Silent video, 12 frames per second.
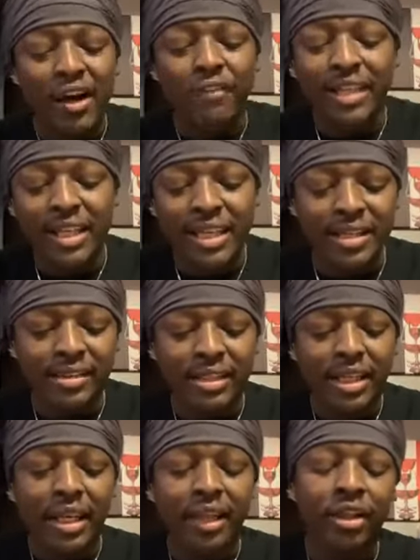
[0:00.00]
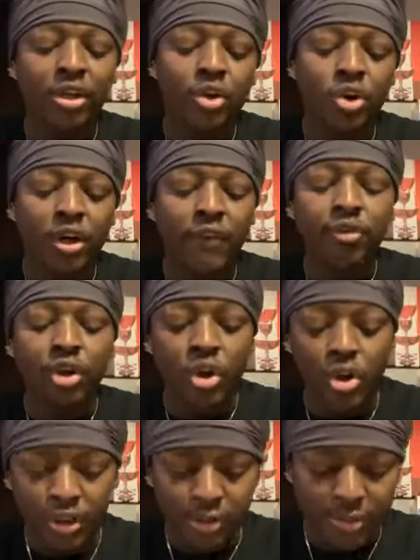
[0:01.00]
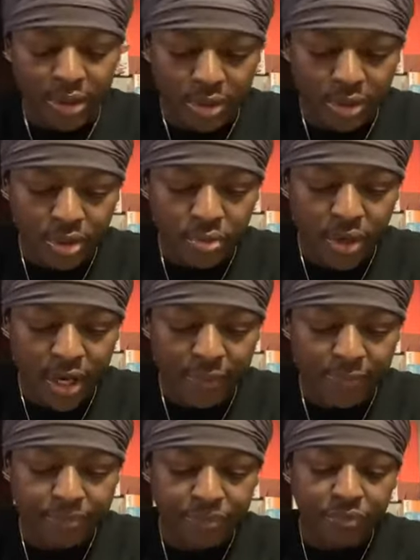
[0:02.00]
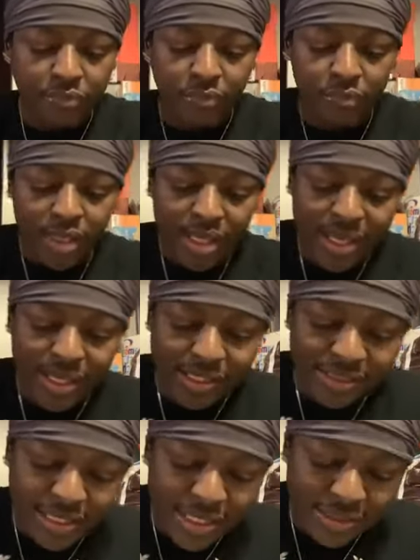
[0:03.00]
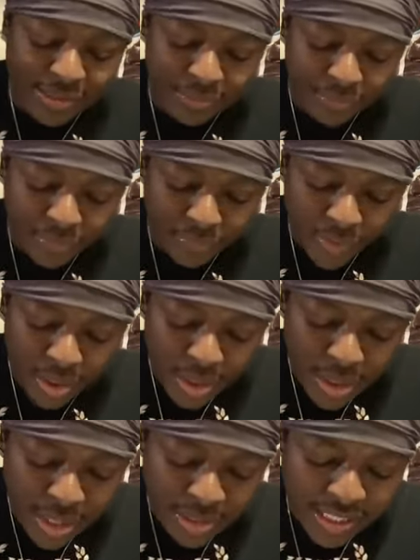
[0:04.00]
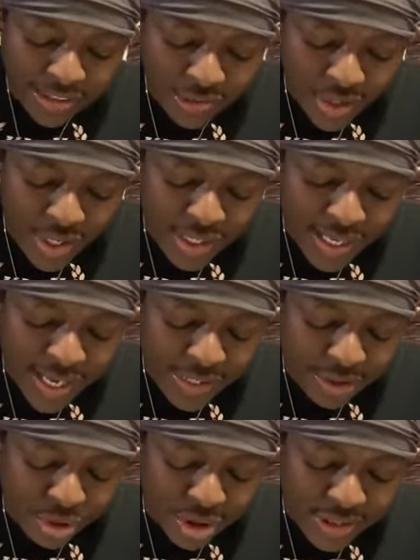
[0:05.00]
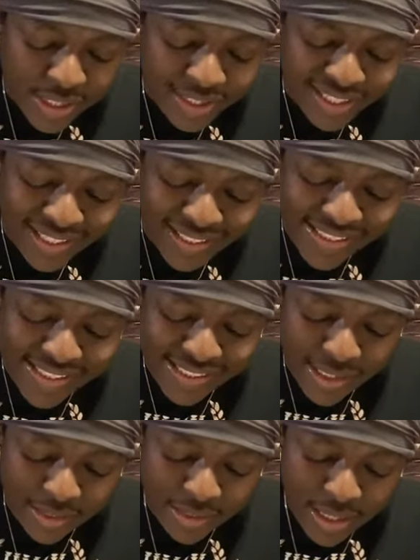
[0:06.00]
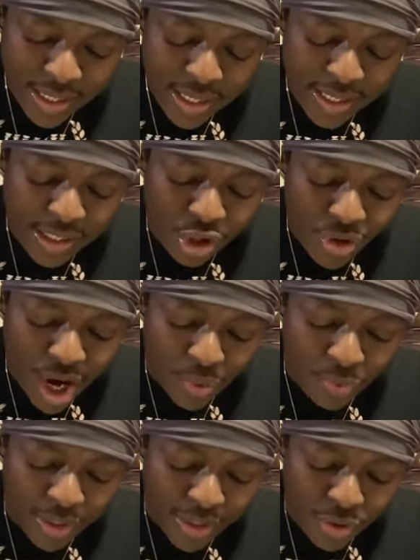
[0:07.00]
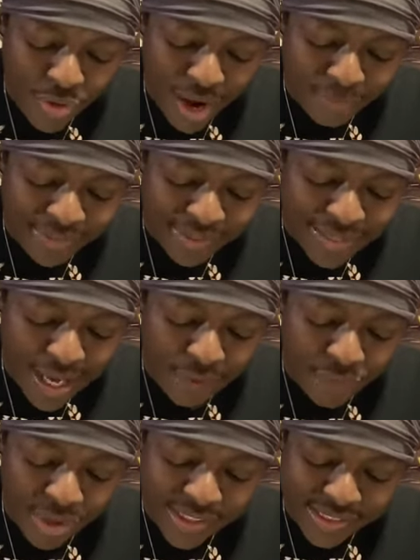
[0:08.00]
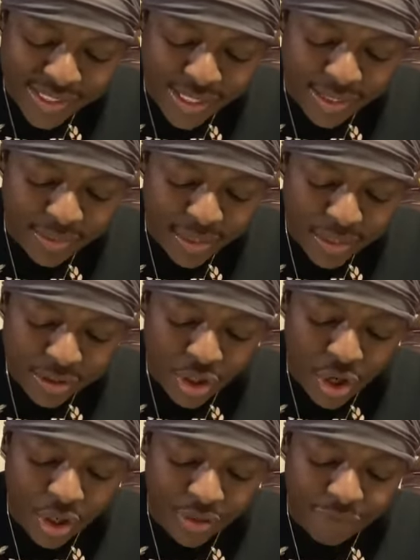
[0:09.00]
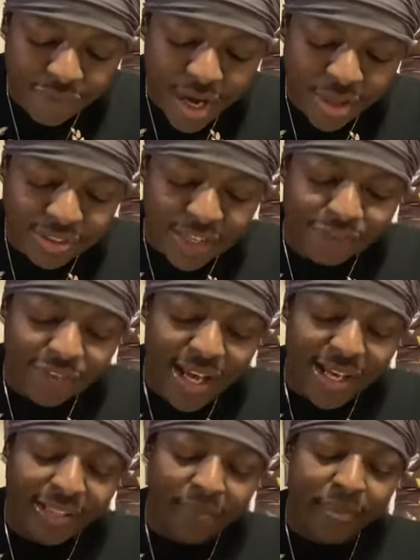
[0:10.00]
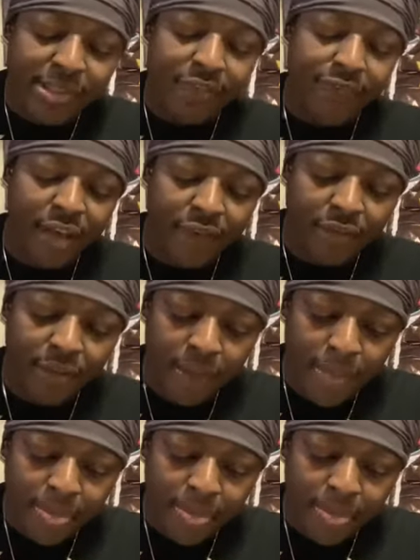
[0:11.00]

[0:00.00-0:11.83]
of kings and the lord of lords, man. Right? And it says, and I saw an angel standing in the sun, and he cried, he cried with a loud voice, saying to all the fowls that fly in the midst of heaven,